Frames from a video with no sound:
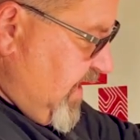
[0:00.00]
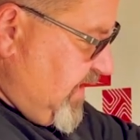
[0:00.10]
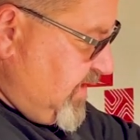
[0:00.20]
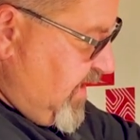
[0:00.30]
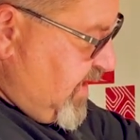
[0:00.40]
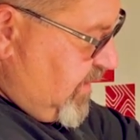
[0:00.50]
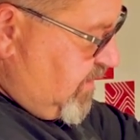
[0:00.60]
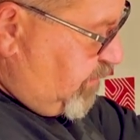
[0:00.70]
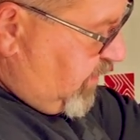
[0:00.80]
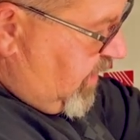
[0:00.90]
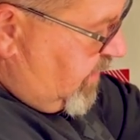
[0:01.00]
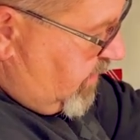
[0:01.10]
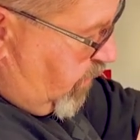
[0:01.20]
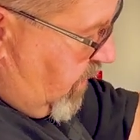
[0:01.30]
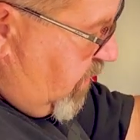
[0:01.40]
that I take the plug
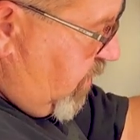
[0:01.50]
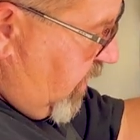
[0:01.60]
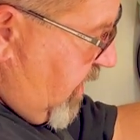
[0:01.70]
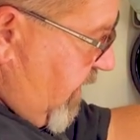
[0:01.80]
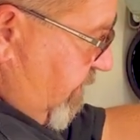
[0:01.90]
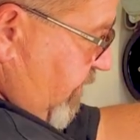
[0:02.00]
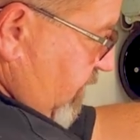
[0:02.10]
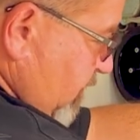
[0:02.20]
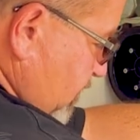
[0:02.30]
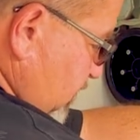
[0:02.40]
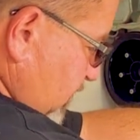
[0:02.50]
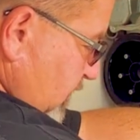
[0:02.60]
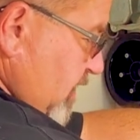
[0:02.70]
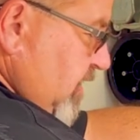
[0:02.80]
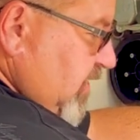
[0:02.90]
and the recoil off
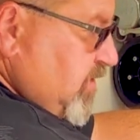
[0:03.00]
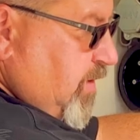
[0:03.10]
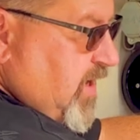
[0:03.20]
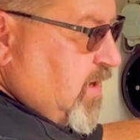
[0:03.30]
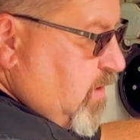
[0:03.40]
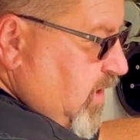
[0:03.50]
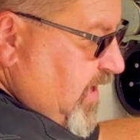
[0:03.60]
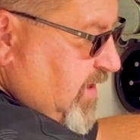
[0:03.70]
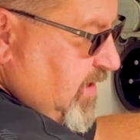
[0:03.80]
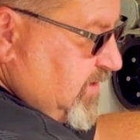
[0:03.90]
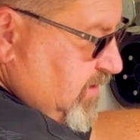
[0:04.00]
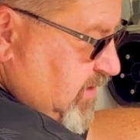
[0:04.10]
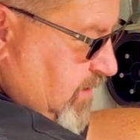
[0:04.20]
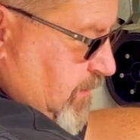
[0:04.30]
is so I can go like this.